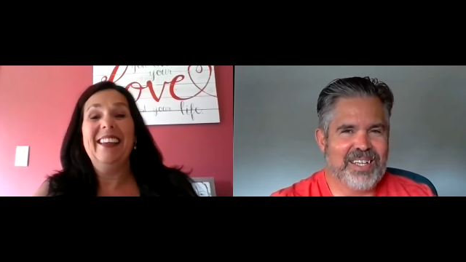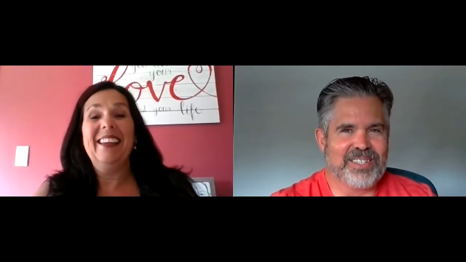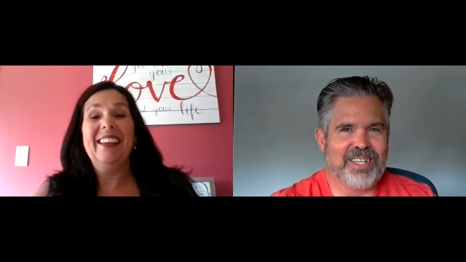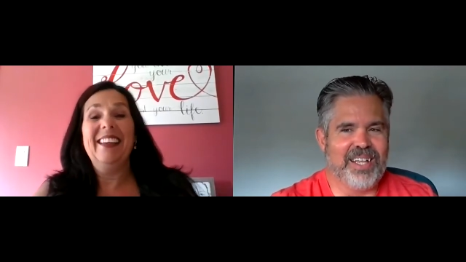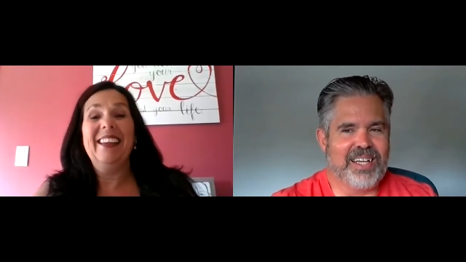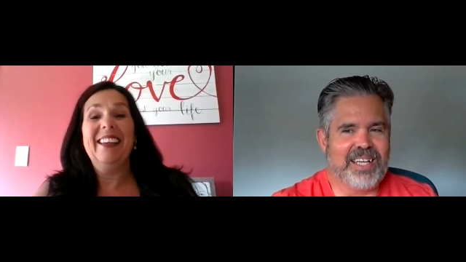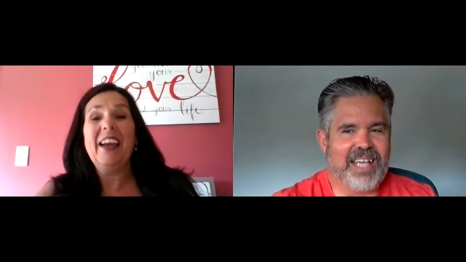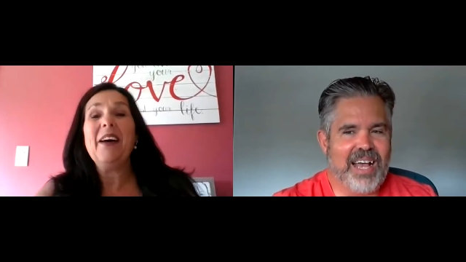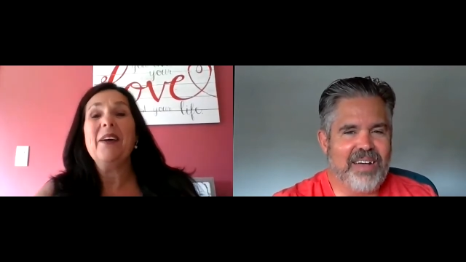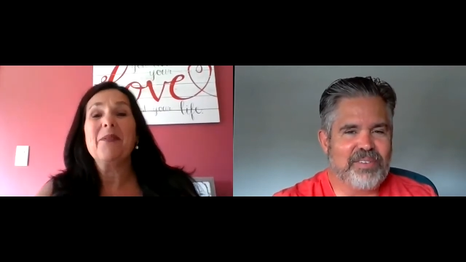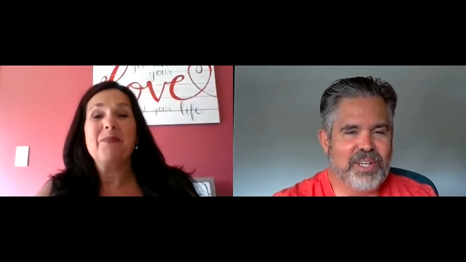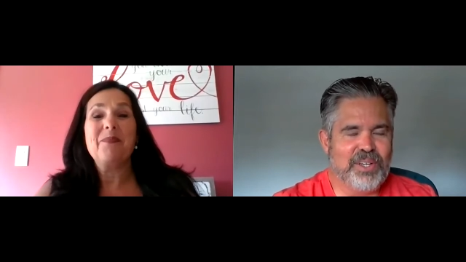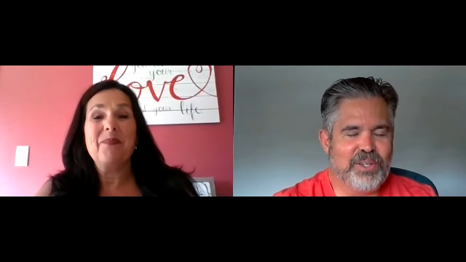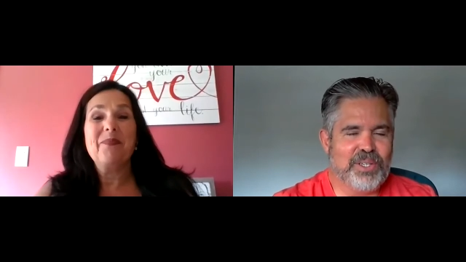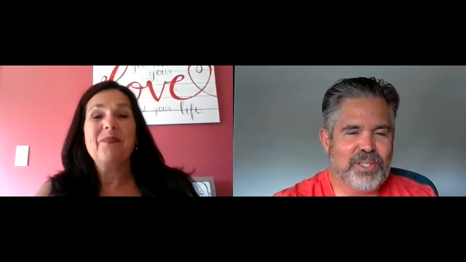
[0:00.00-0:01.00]
Speaker 1: So like, yeah,
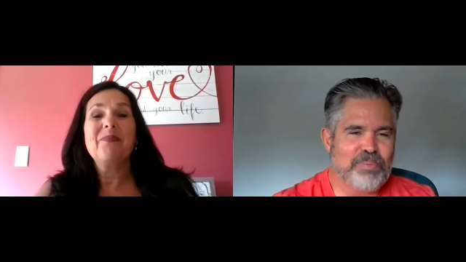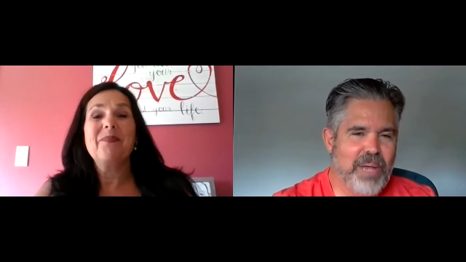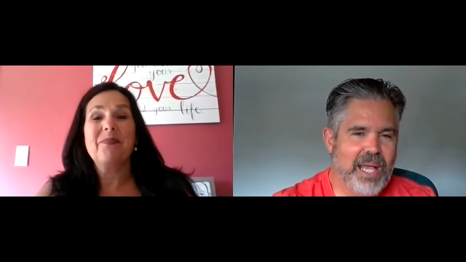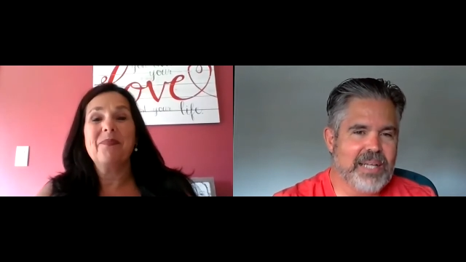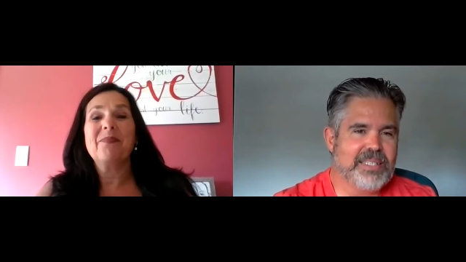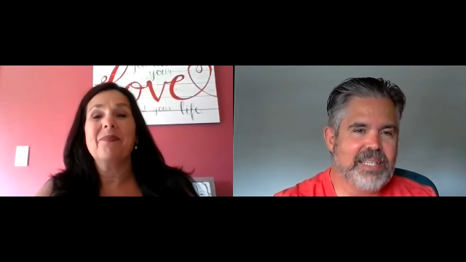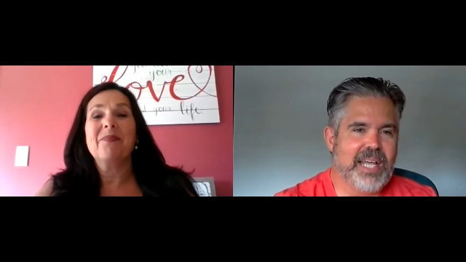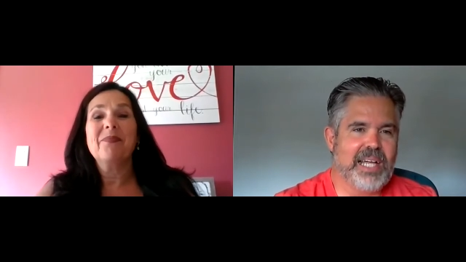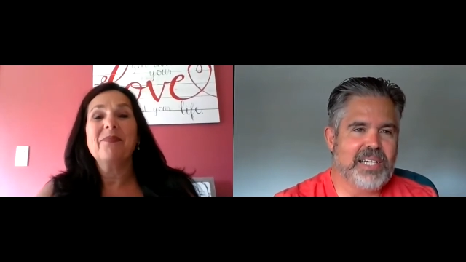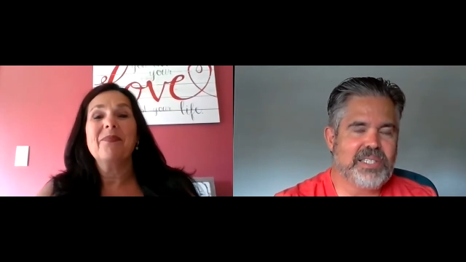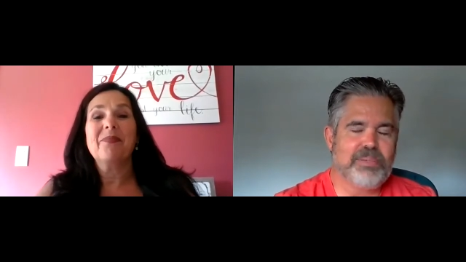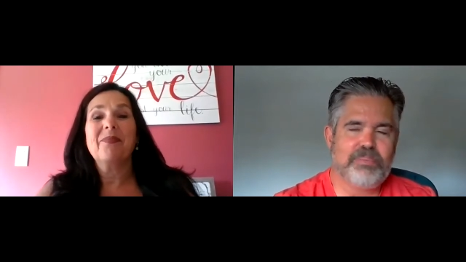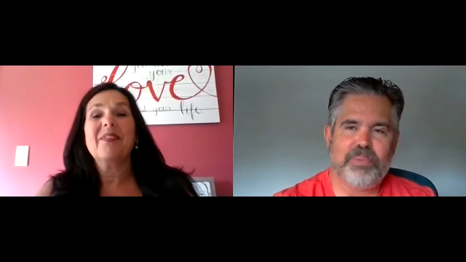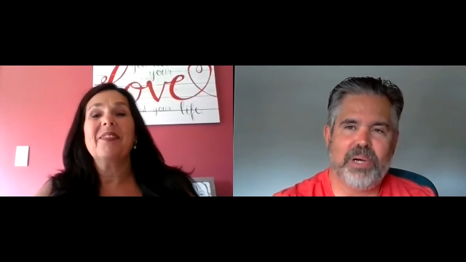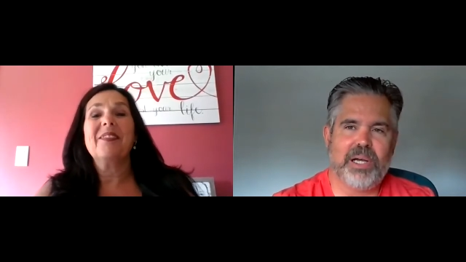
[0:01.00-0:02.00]
you just pay
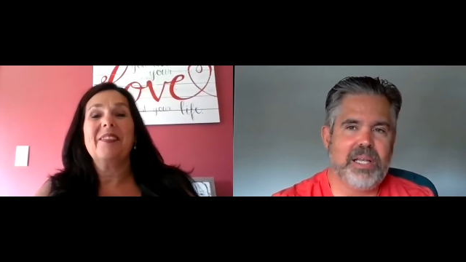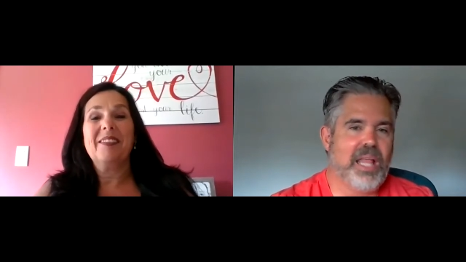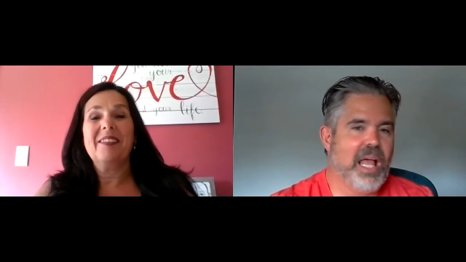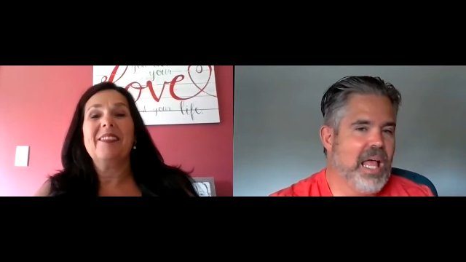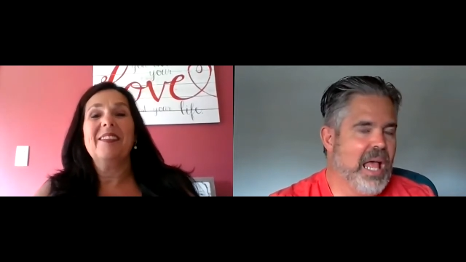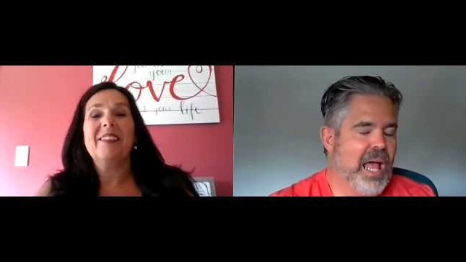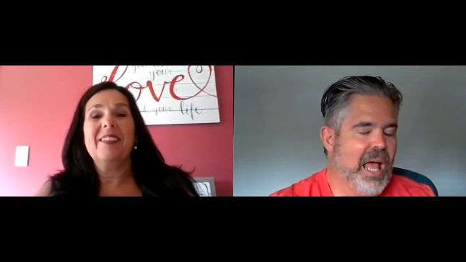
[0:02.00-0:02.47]
attention. But